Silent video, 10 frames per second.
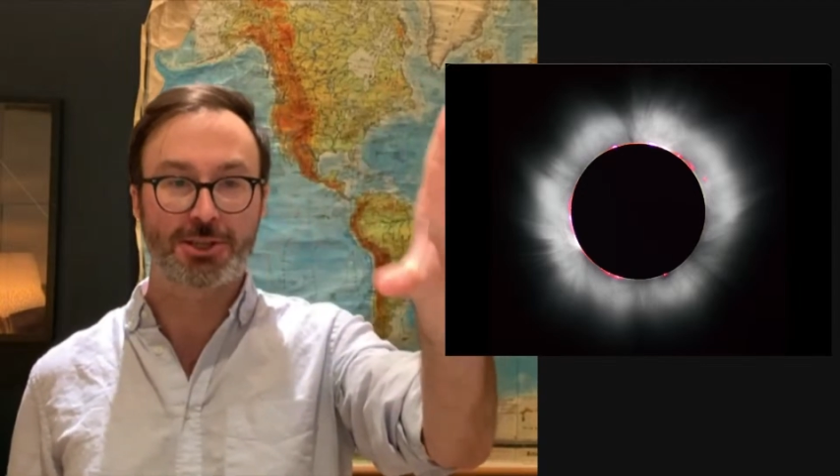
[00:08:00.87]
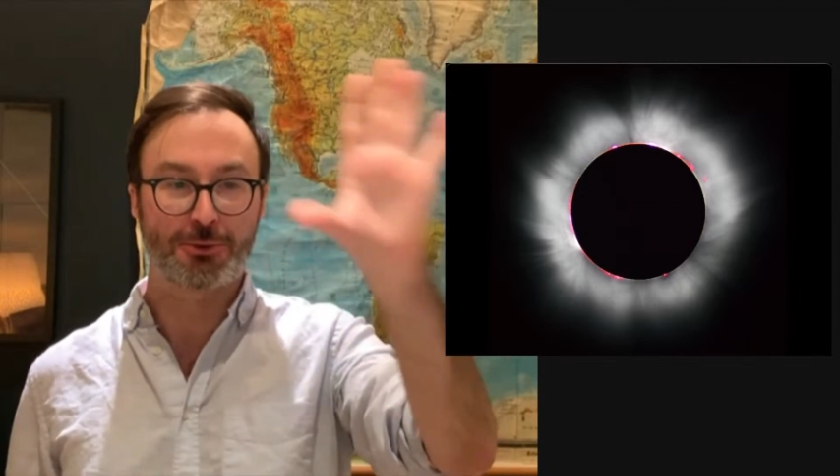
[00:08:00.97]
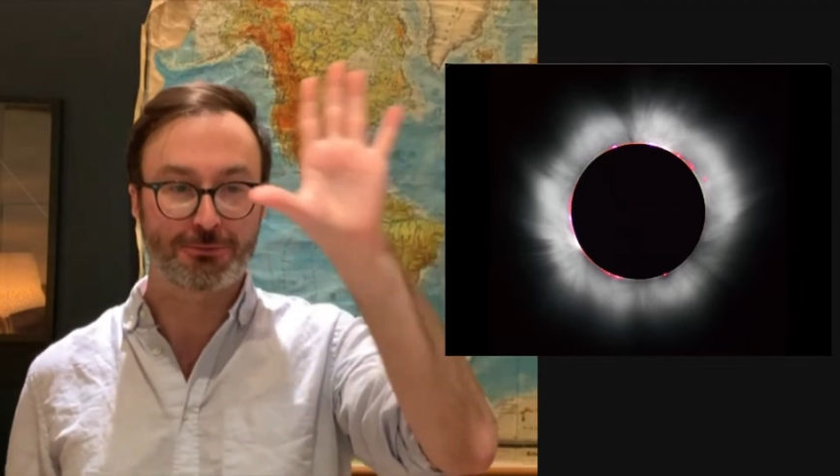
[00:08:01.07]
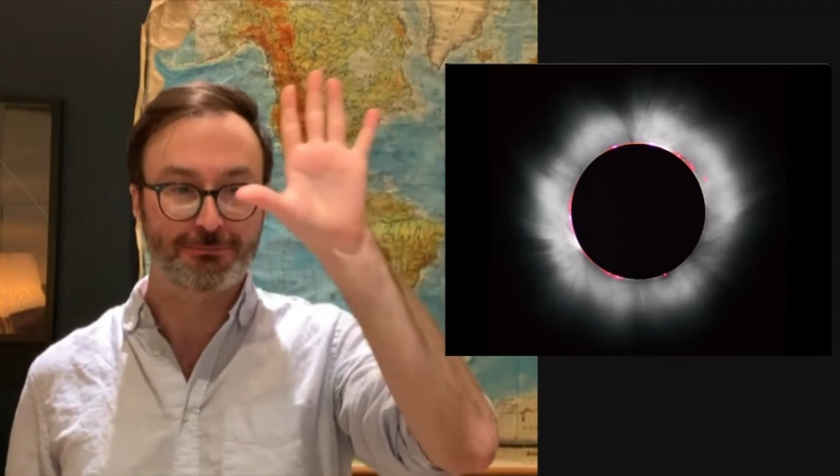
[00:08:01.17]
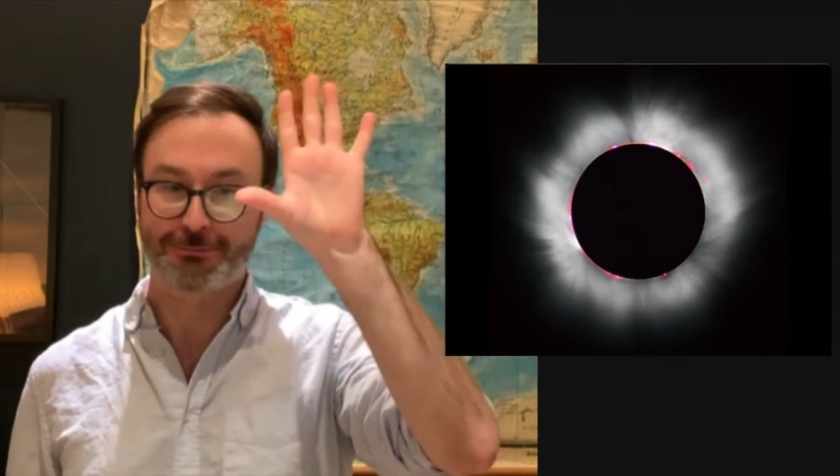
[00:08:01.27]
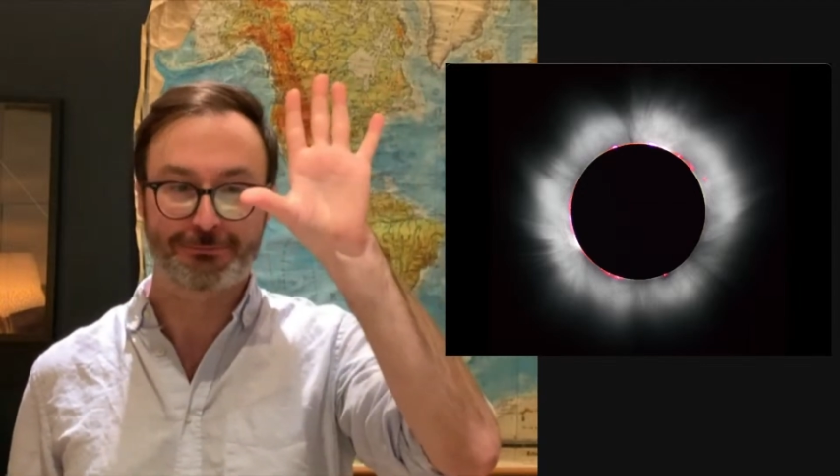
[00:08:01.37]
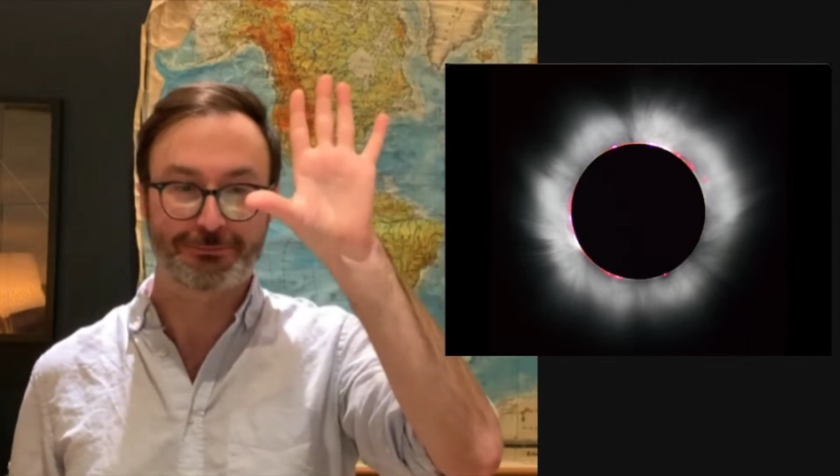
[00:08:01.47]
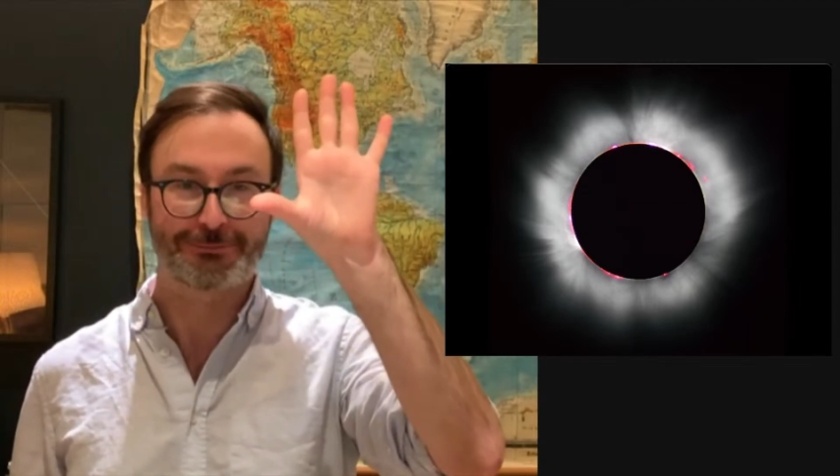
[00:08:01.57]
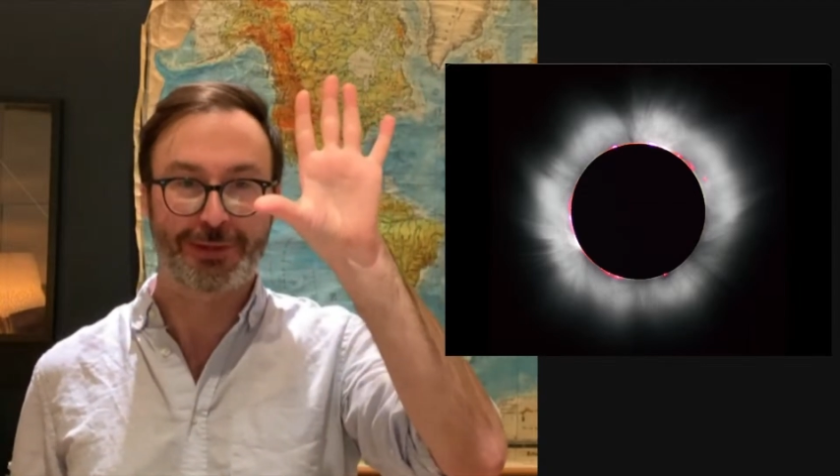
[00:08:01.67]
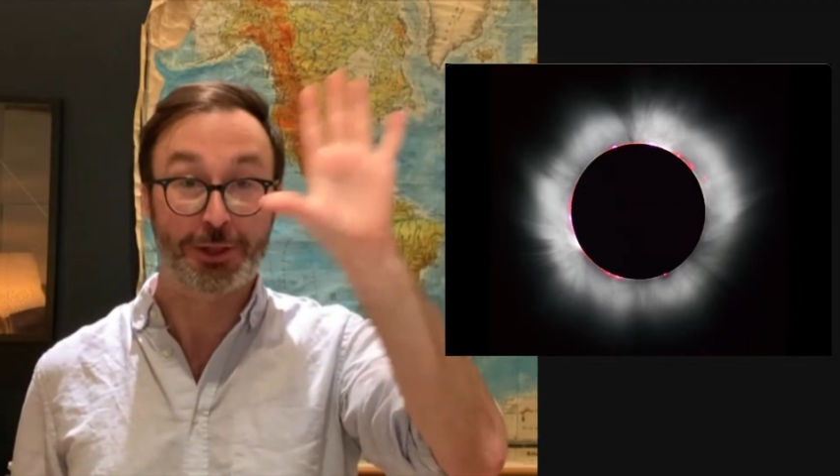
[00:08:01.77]
you
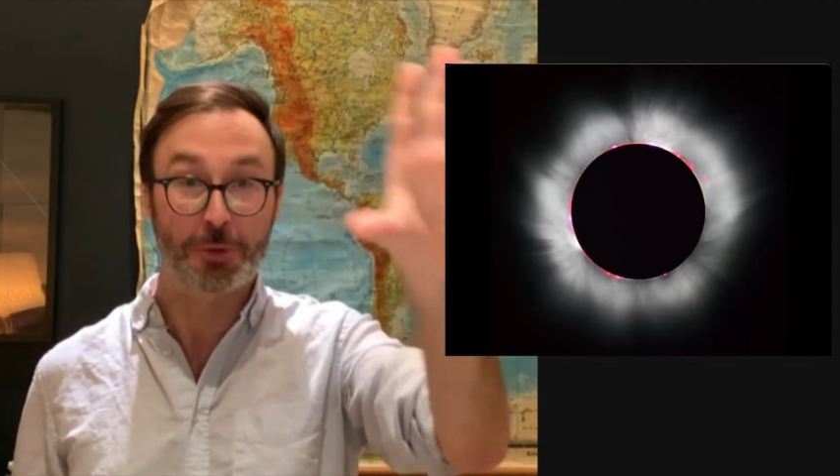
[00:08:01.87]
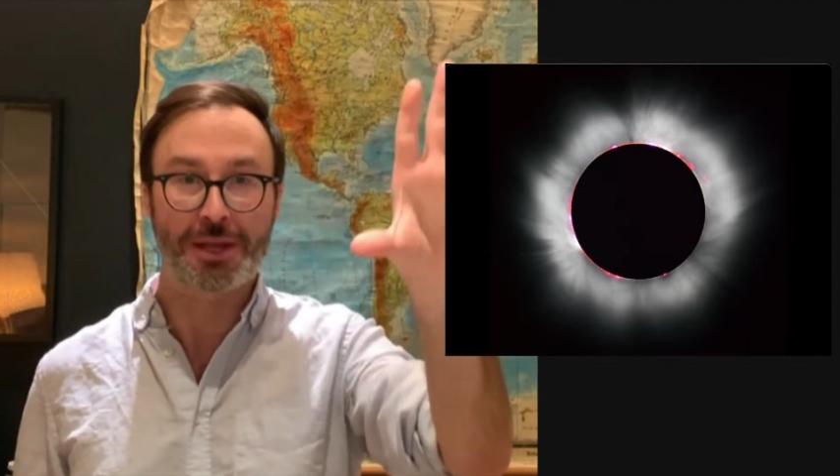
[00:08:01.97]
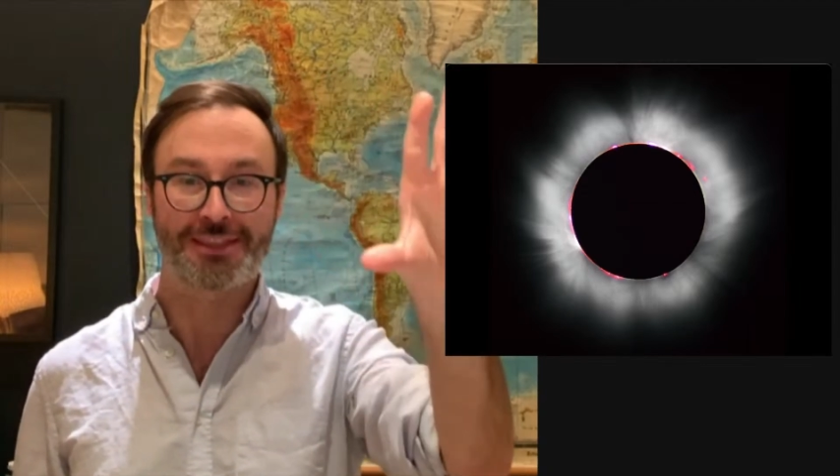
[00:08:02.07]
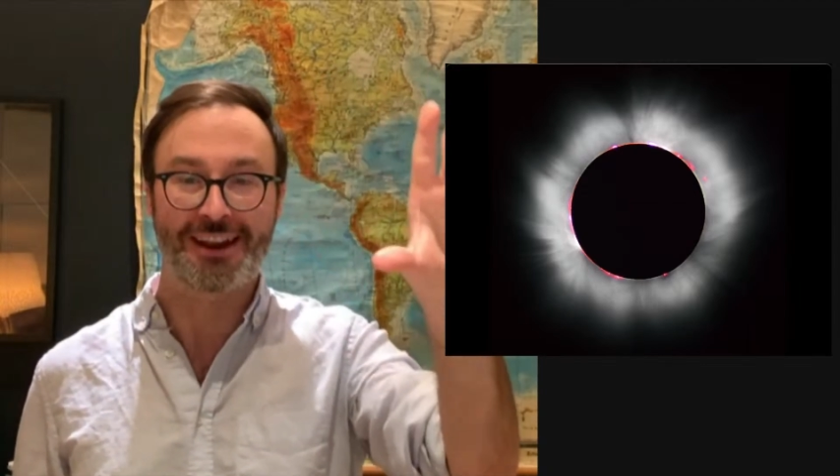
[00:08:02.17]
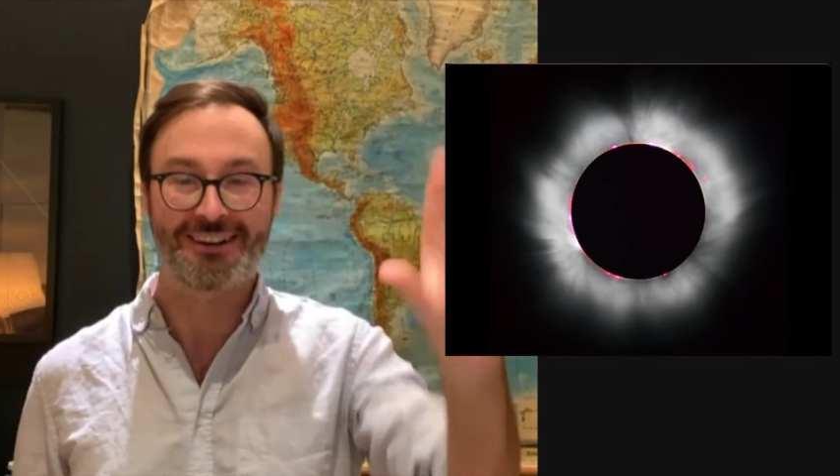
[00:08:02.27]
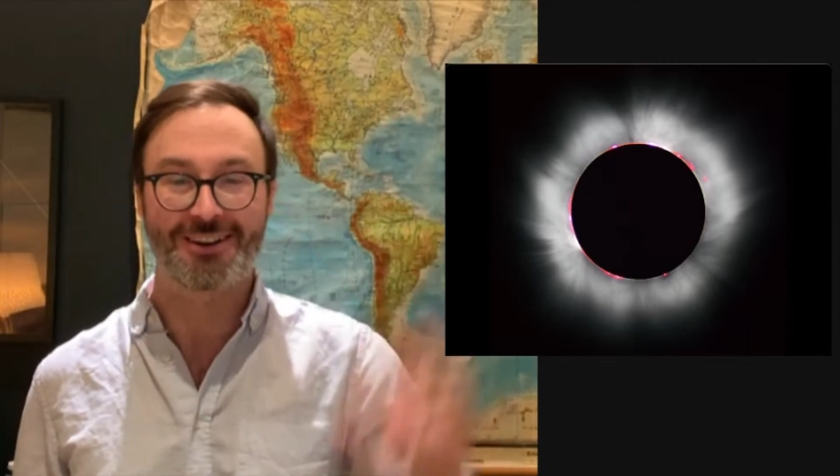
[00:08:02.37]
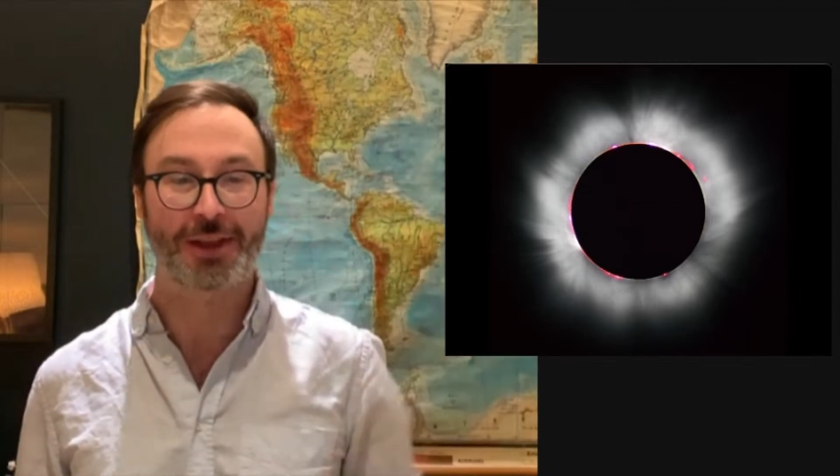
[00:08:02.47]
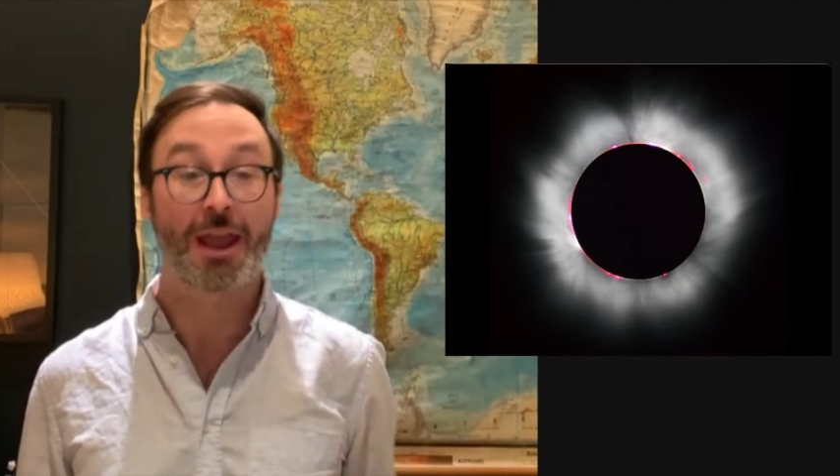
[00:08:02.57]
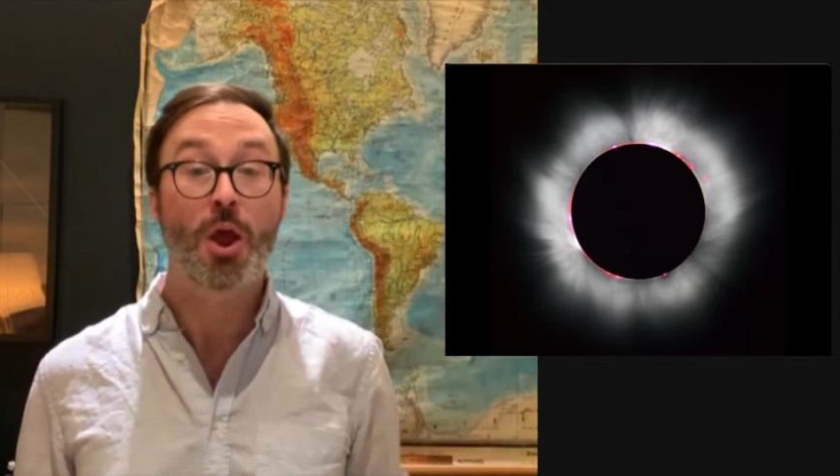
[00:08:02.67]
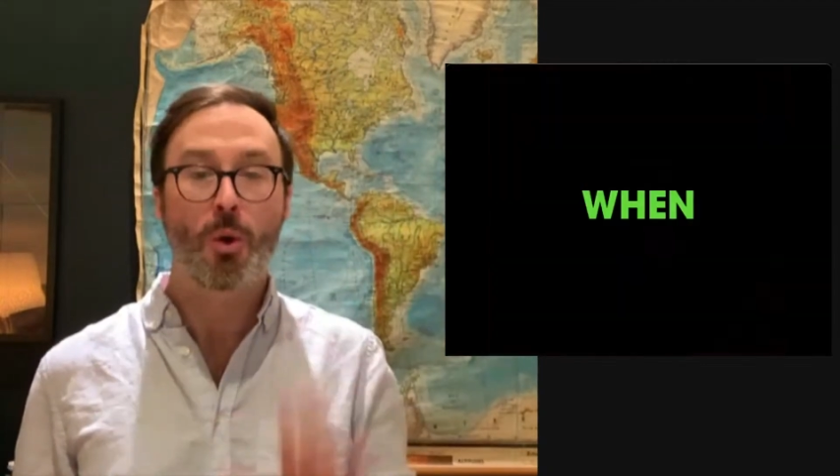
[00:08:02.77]
a little bit there. Okay.